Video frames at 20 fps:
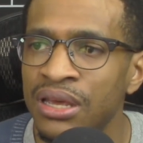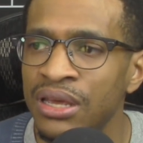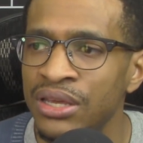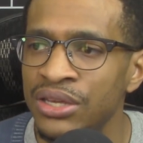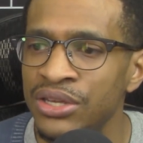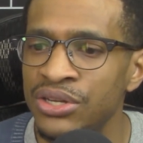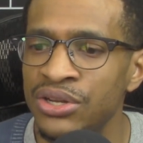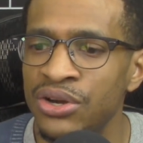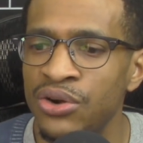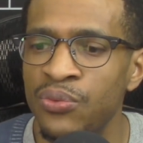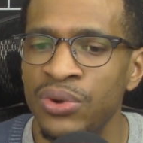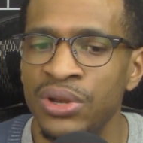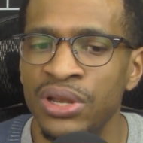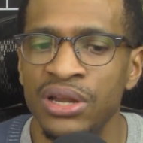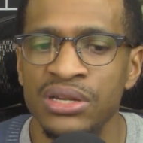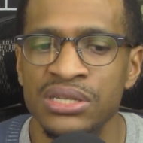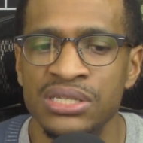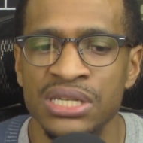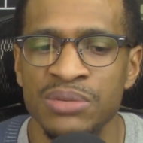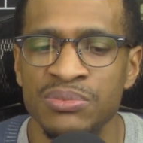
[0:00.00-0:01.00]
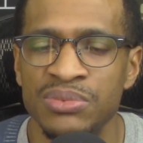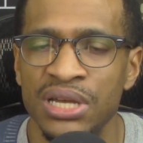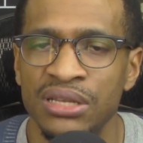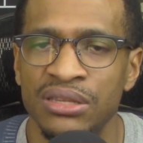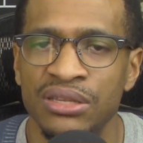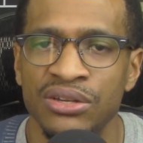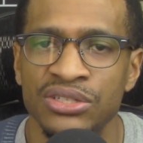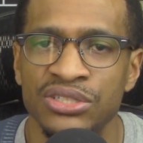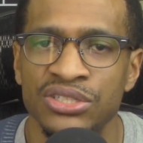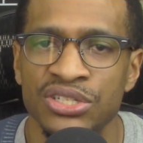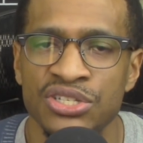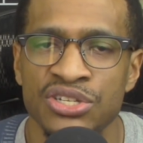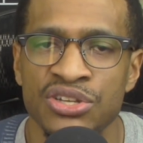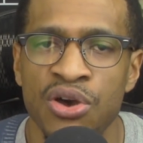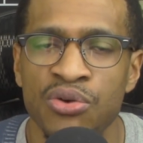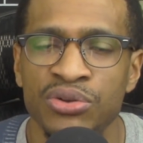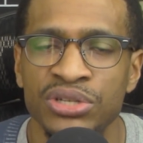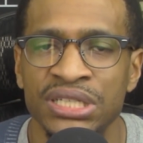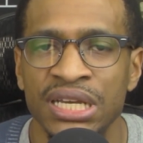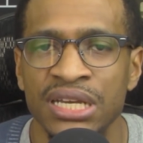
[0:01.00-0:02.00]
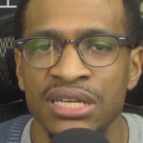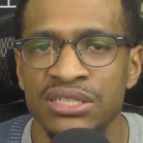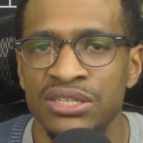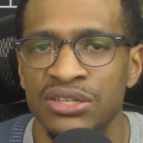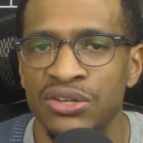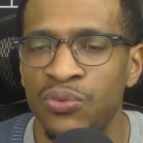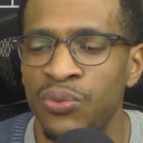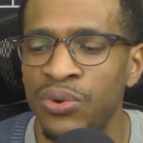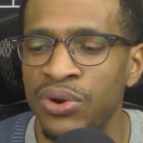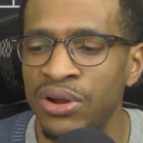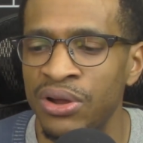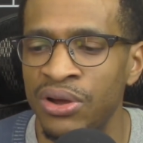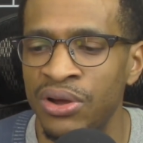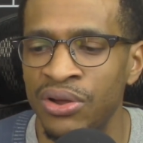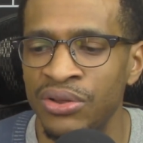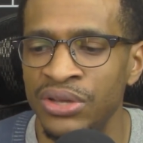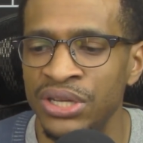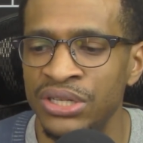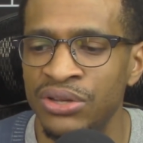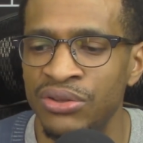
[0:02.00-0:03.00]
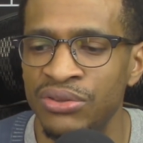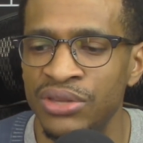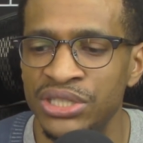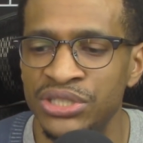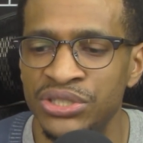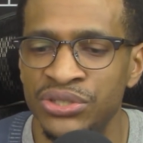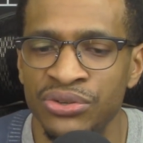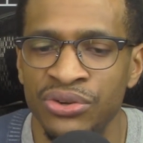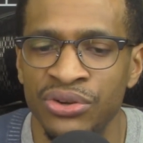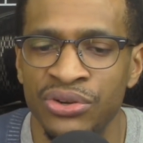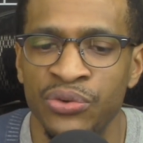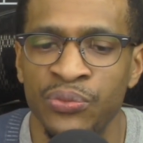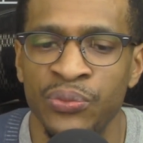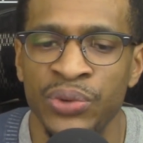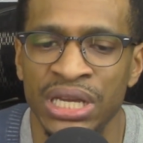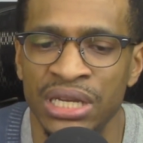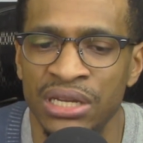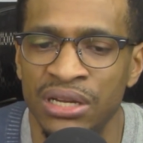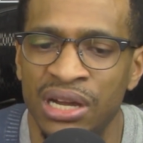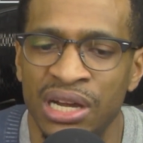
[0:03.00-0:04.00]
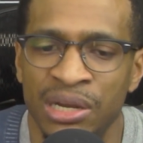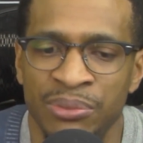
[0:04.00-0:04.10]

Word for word: you know, when there seems like there's just no chance in the world, you know, that you're going to win and come